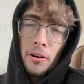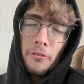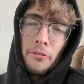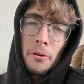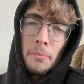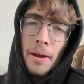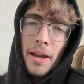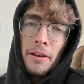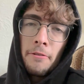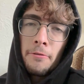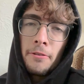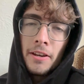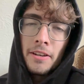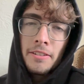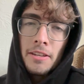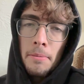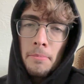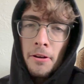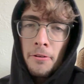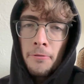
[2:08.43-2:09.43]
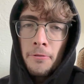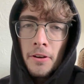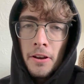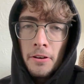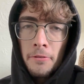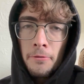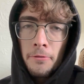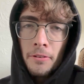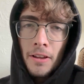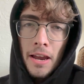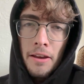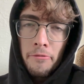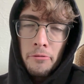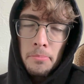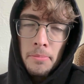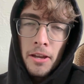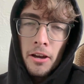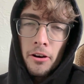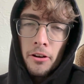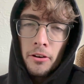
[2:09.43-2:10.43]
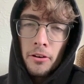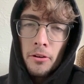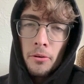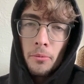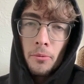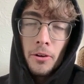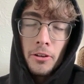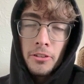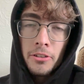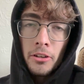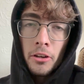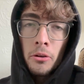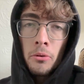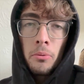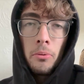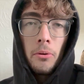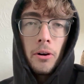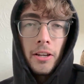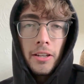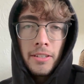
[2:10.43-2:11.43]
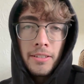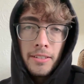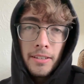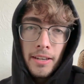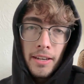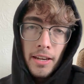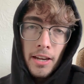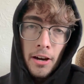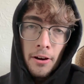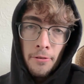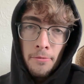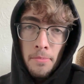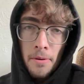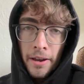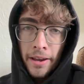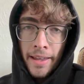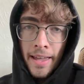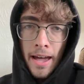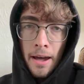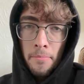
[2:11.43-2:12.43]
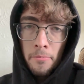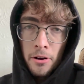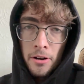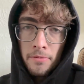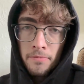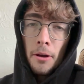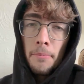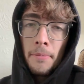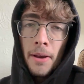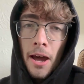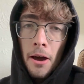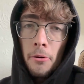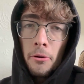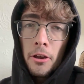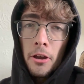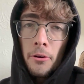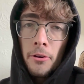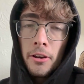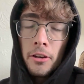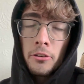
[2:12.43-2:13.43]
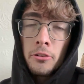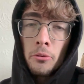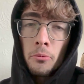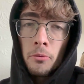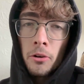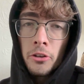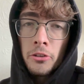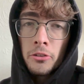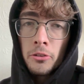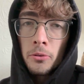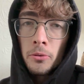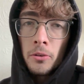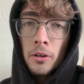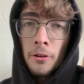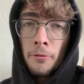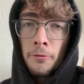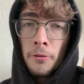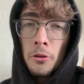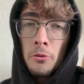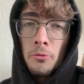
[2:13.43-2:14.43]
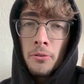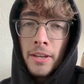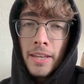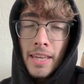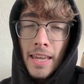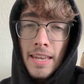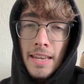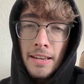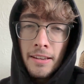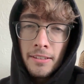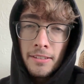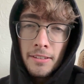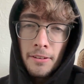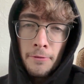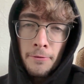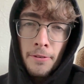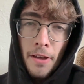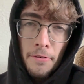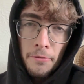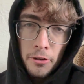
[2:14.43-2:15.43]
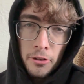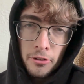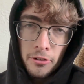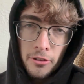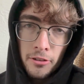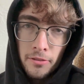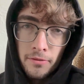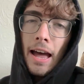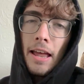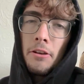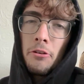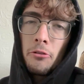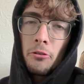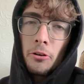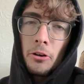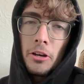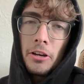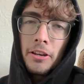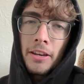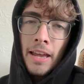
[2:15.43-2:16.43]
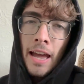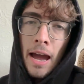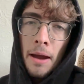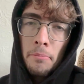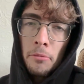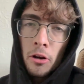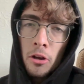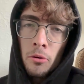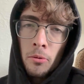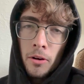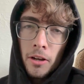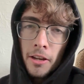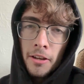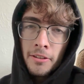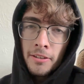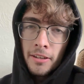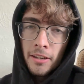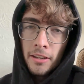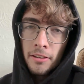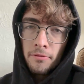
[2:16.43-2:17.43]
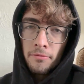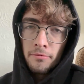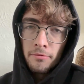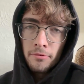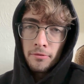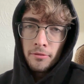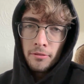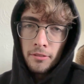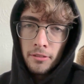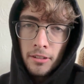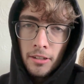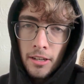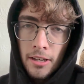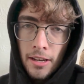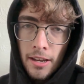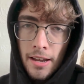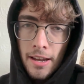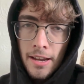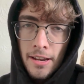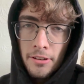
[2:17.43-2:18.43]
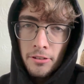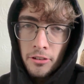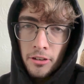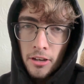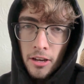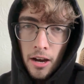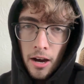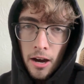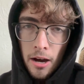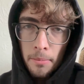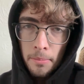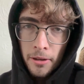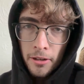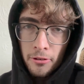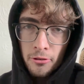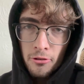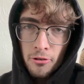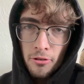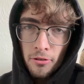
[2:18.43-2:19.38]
of the main things that my friend flamed me on was the quality of my camera. I'm now going to rustle a few geeks' feathers. Android camera quality is garbage.